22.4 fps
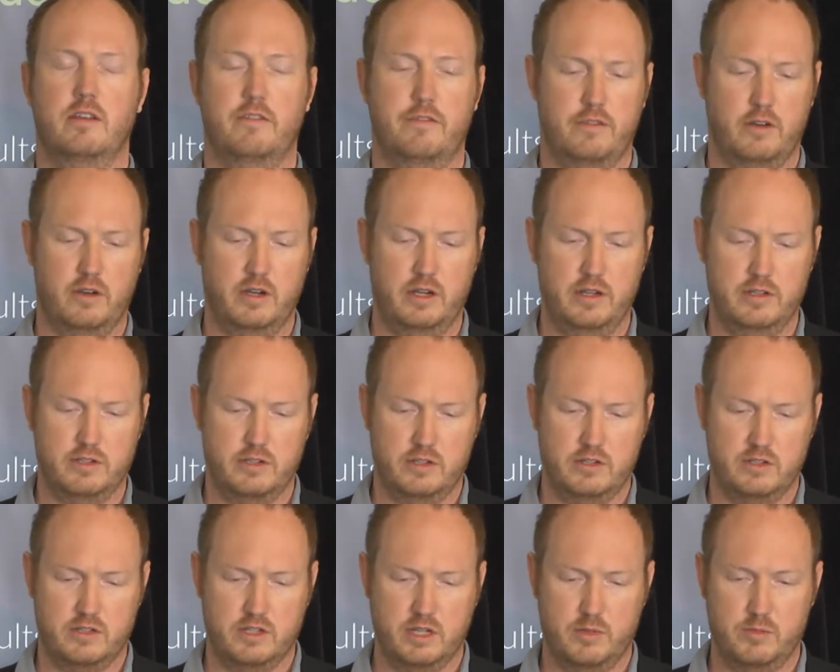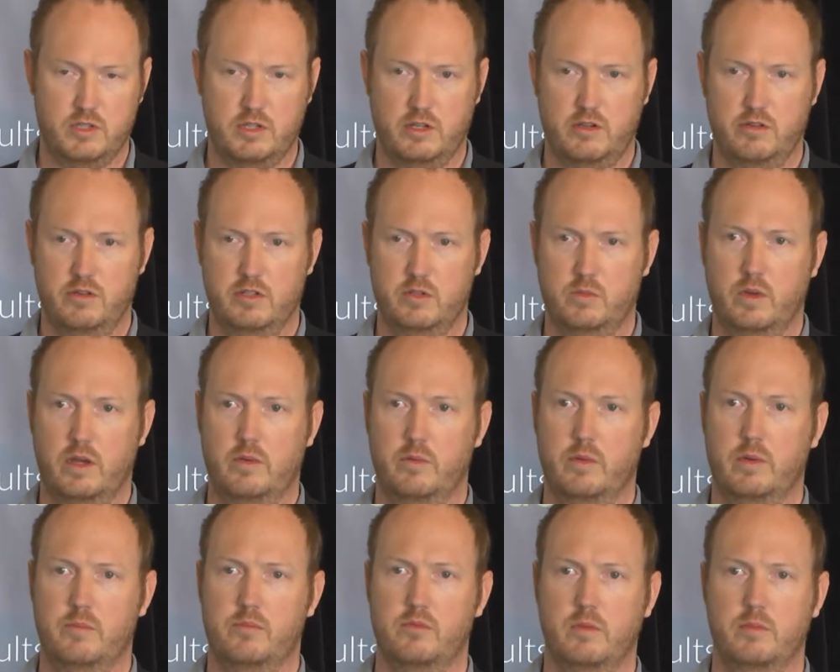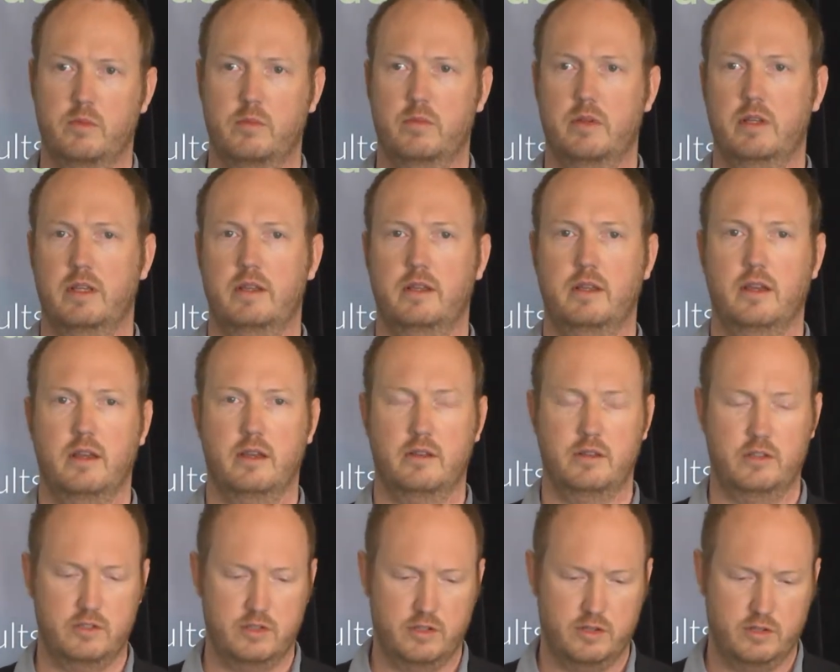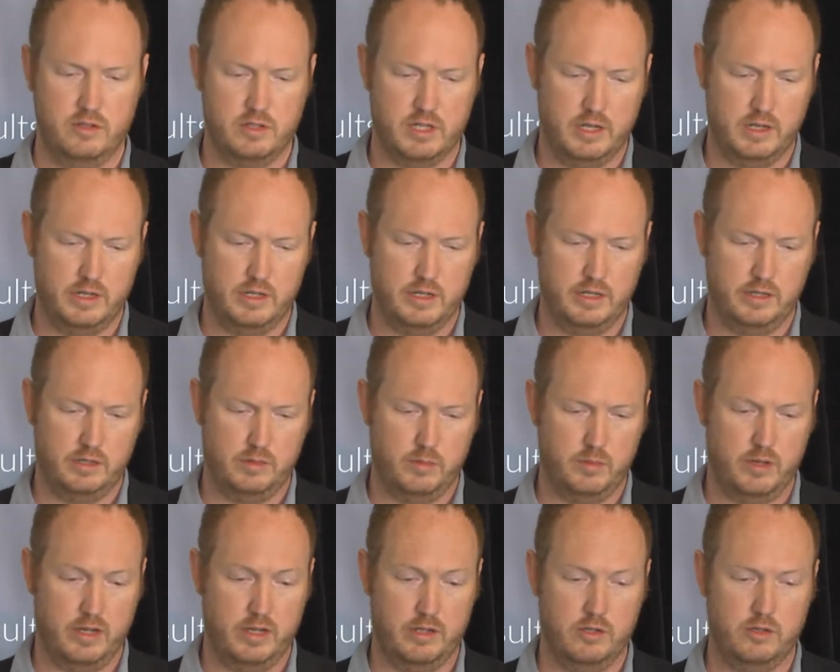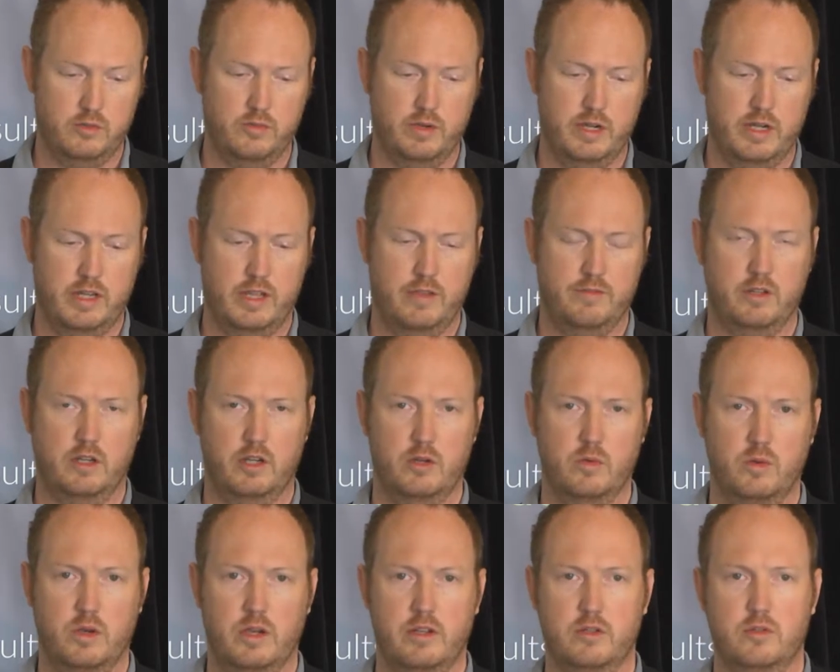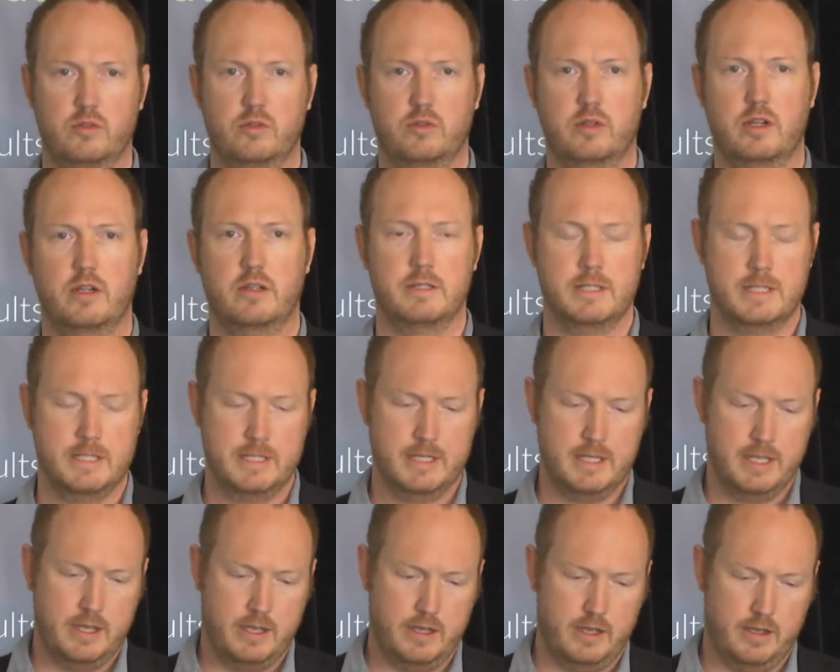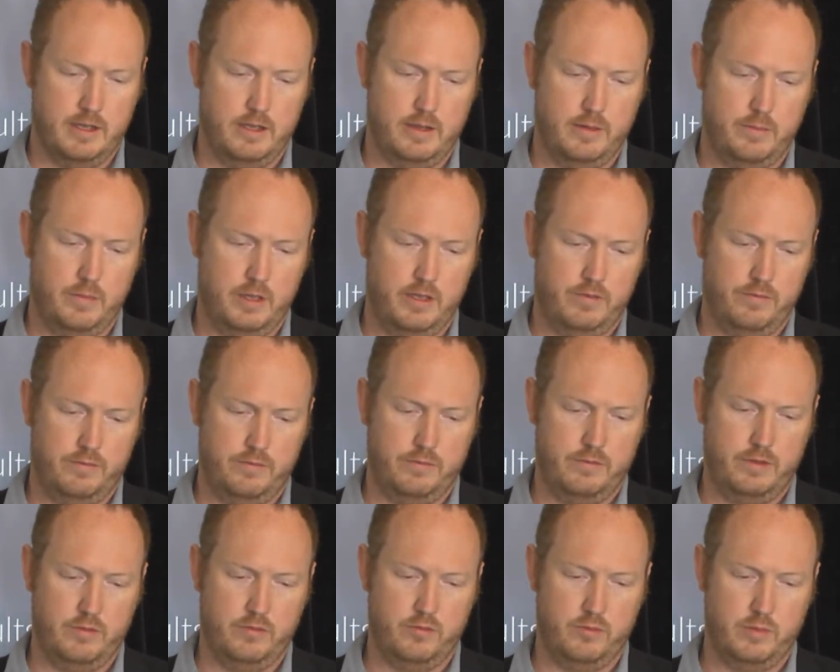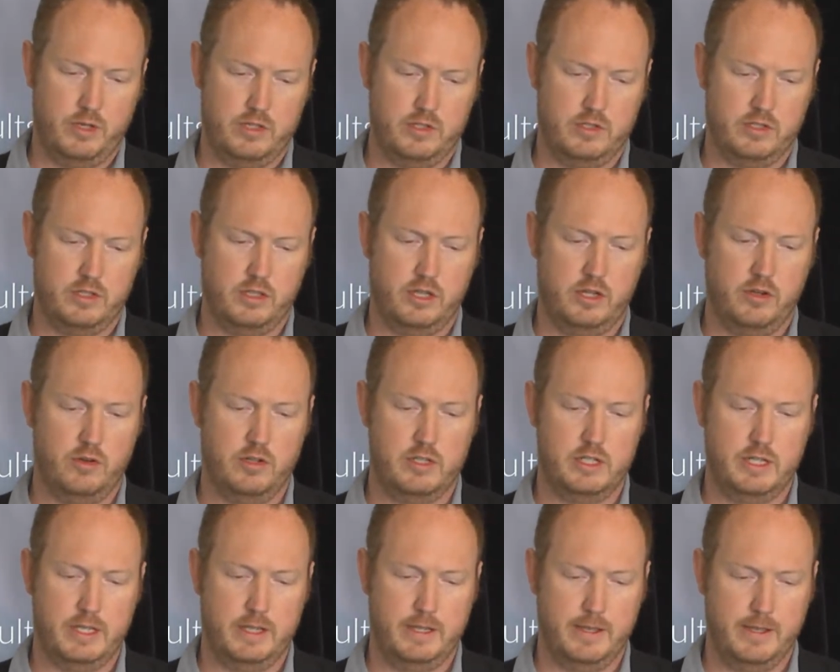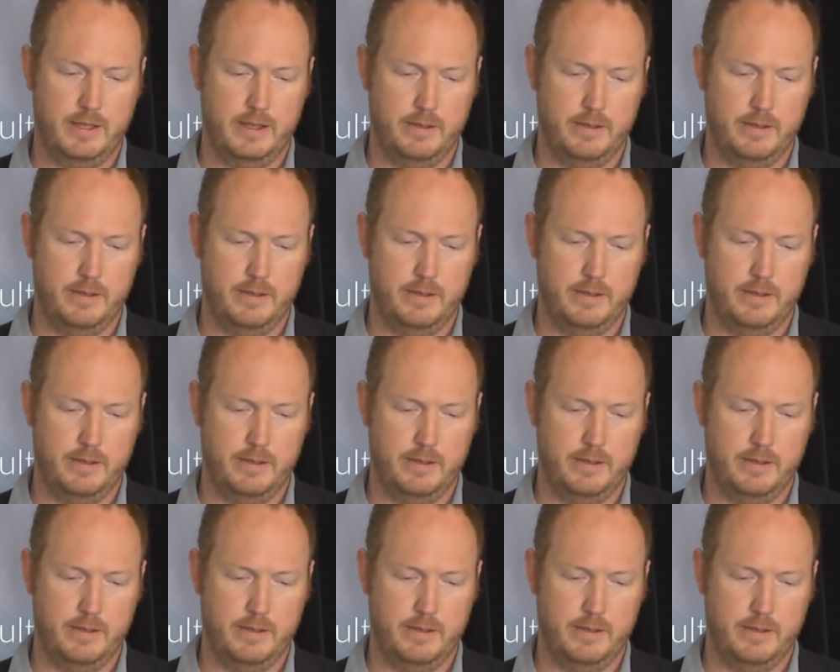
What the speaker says: foray is into cybersecurity, where we're probably New Zealand's leading player already, having acquired Aura information security.